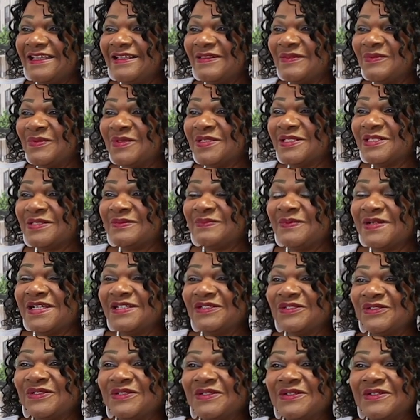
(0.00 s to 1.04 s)
It was
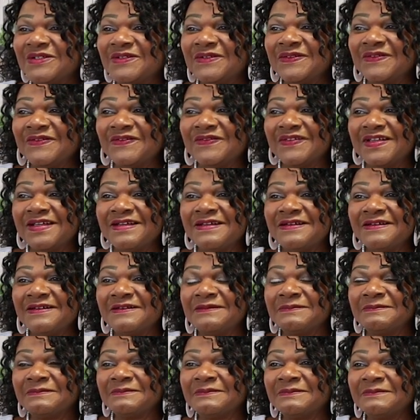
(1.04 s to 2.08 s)
special,
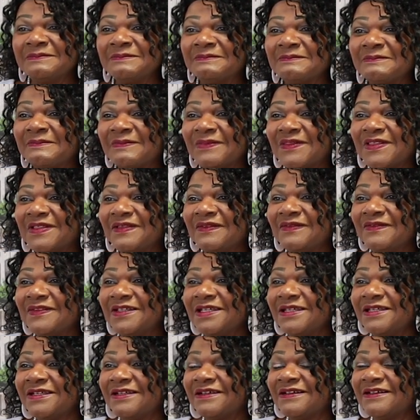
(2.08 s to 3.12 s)

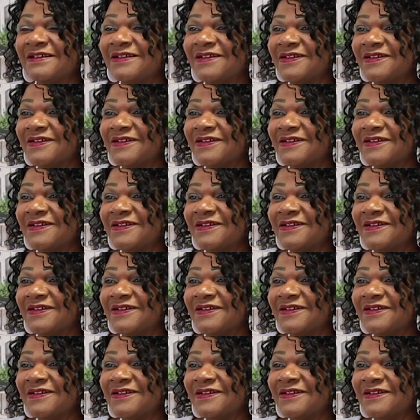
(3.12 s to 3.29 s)
the